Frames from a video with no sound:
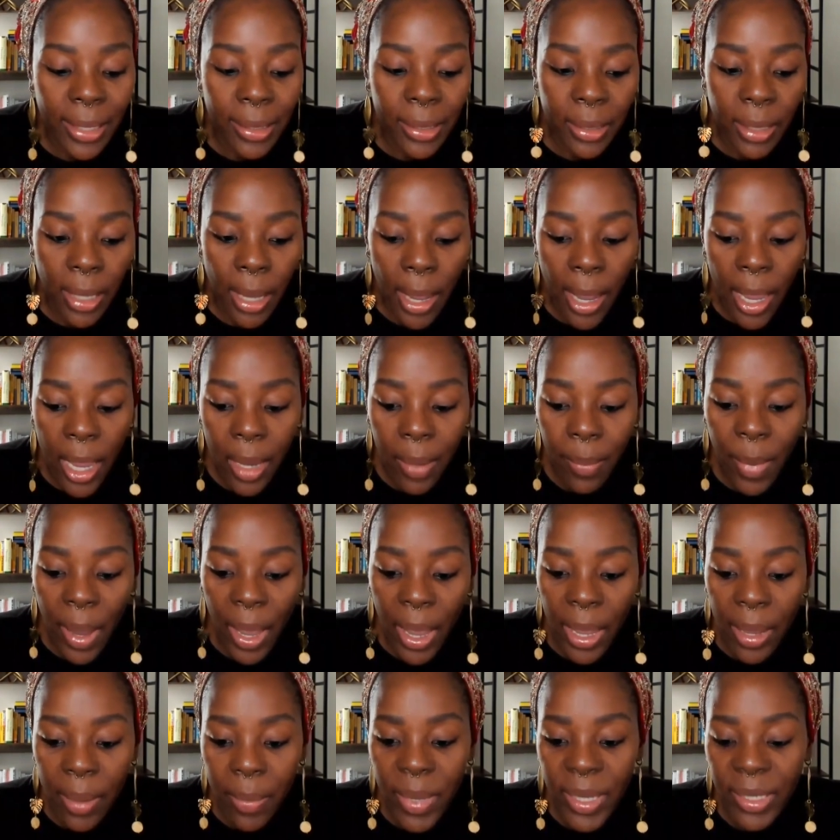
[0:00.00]
that time,
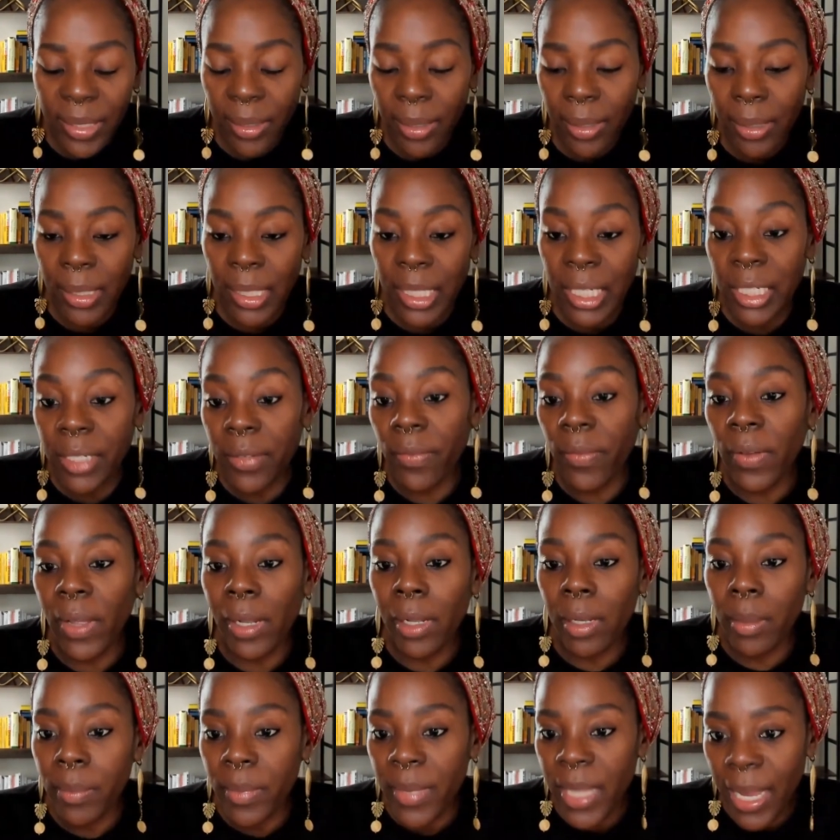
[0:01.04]
I basically
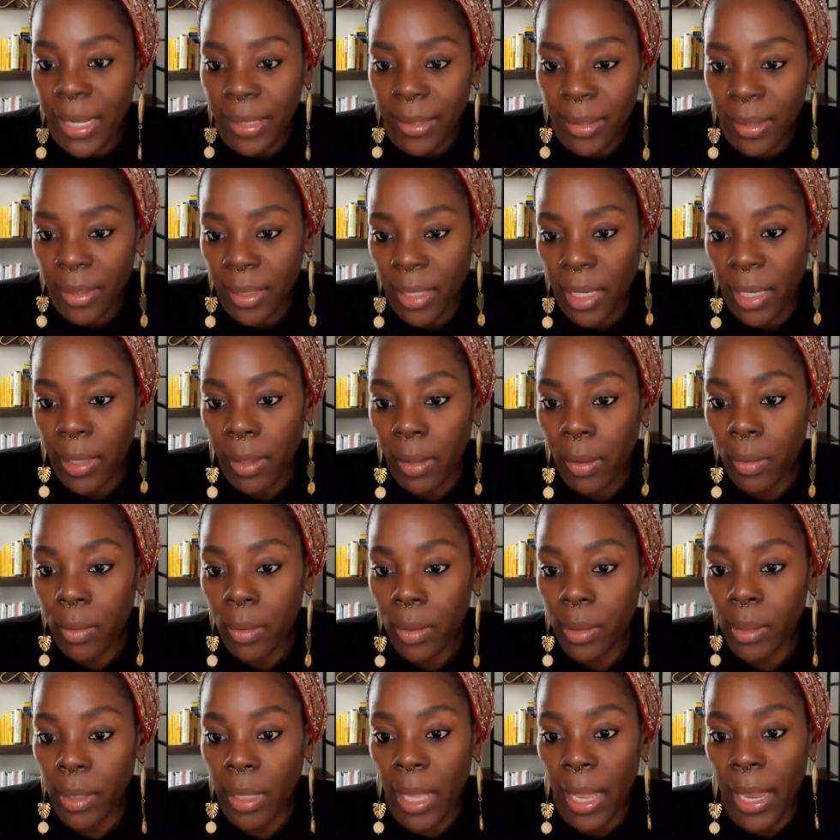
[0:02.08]
developed that skill
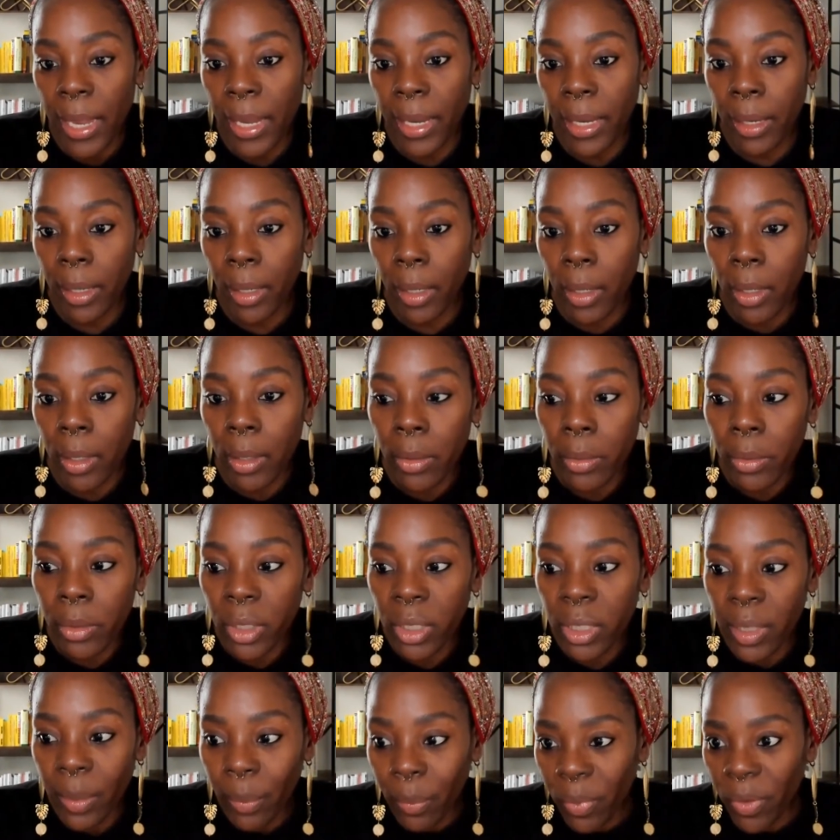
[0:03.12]
to like
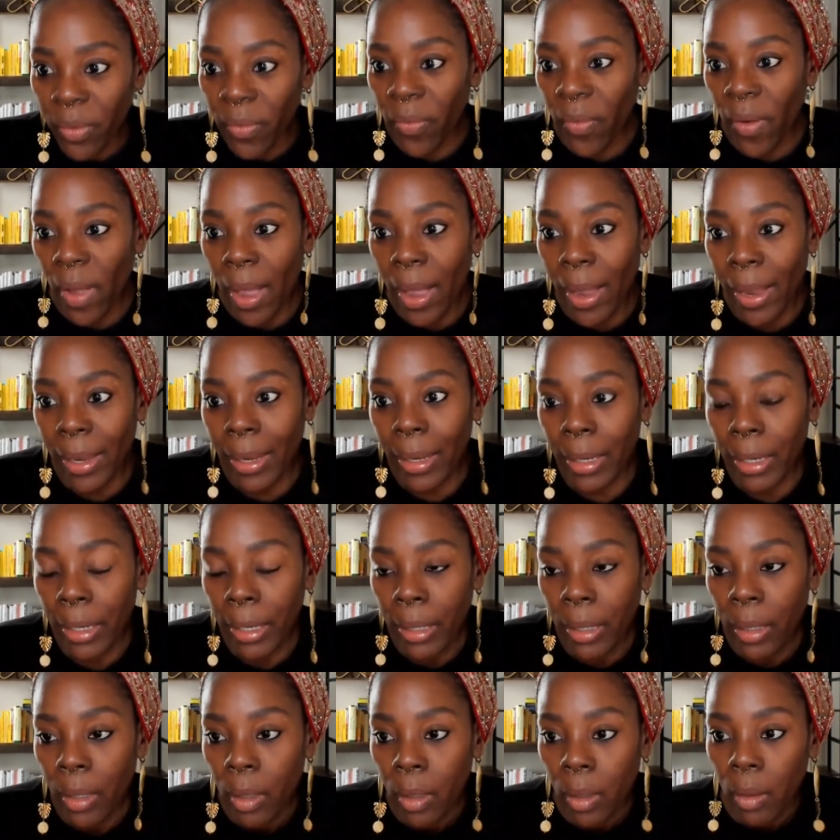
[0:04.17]
simplify
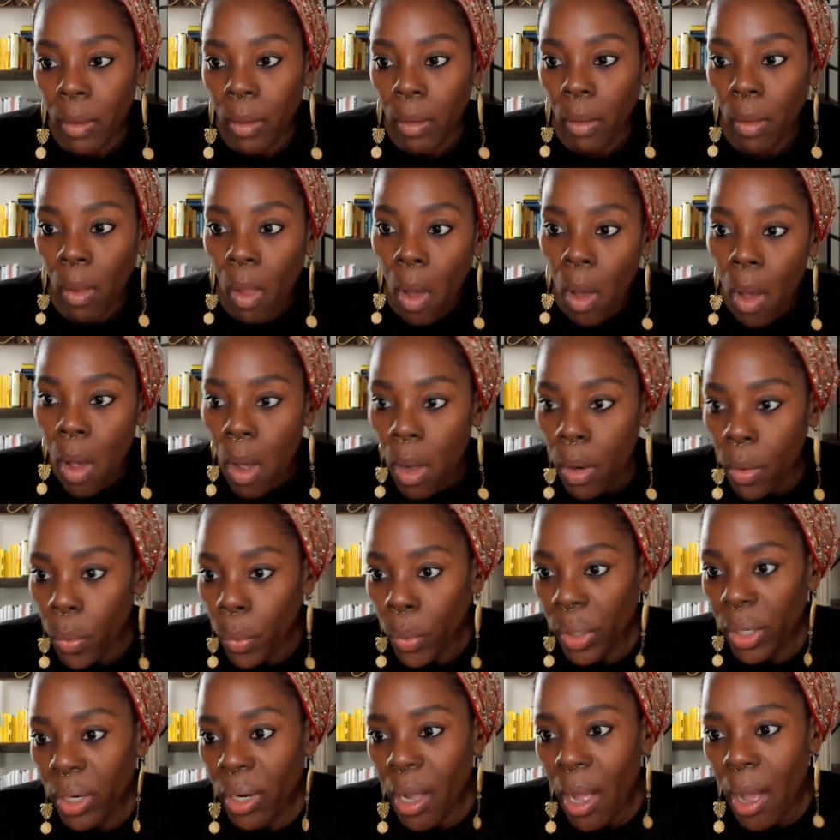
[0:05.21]
long
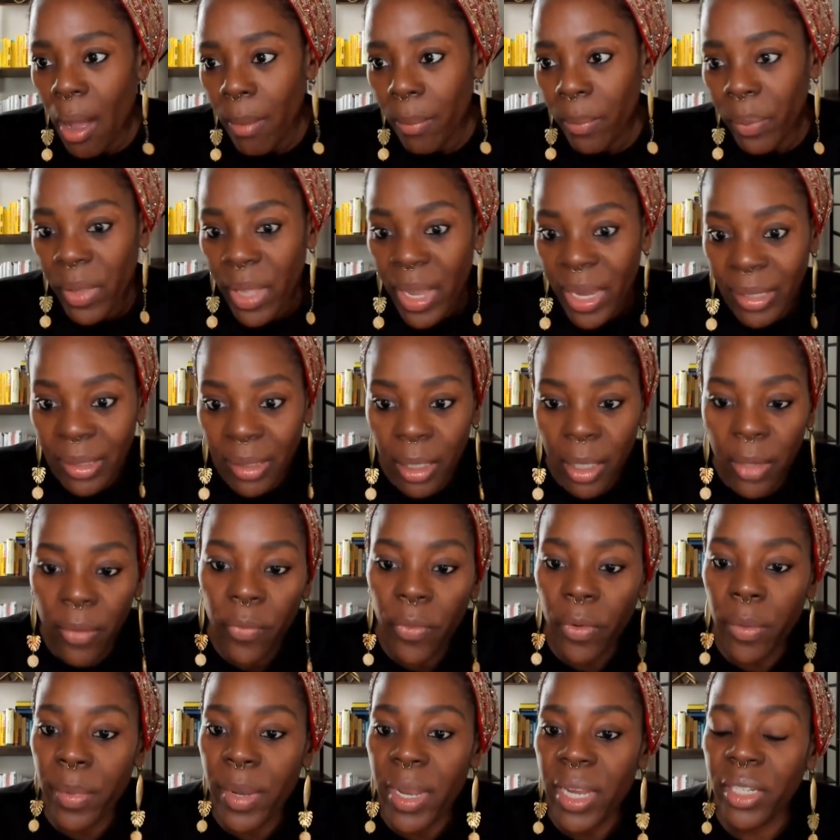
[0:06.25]
or complex
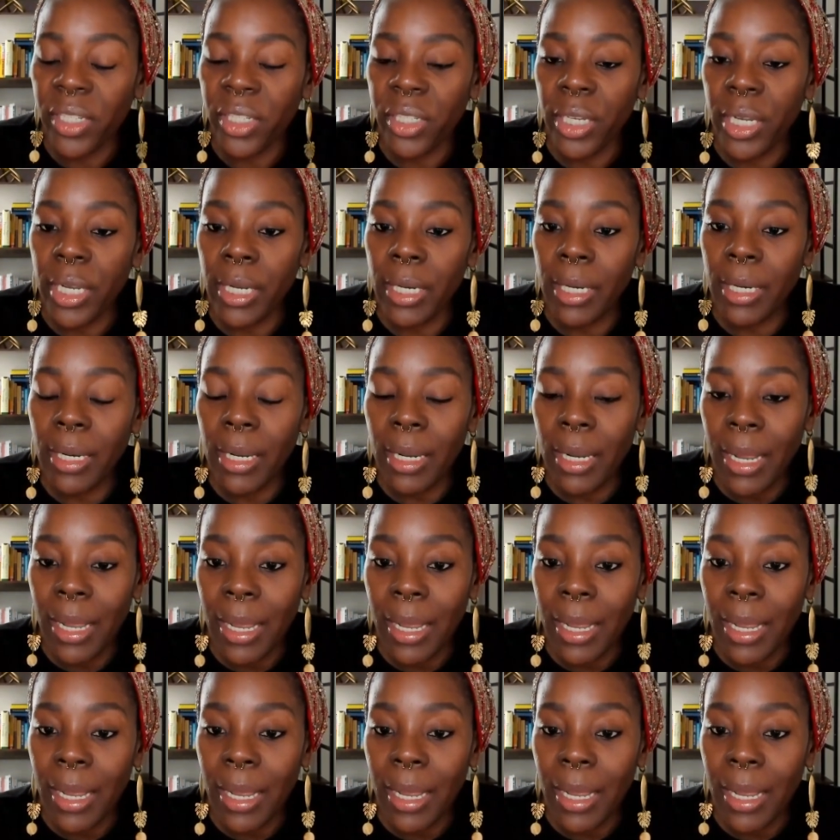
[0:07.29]
information